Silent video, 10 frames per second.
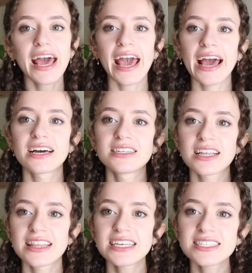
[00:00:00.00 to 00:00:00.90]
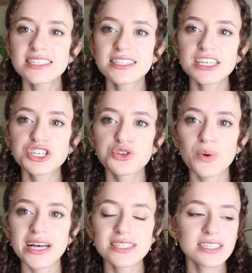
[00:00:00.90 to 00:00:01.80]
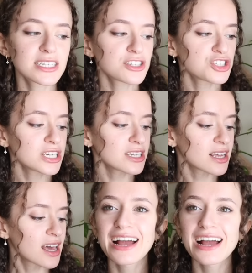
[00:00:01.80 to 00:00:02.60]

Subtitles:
and this is the US edition.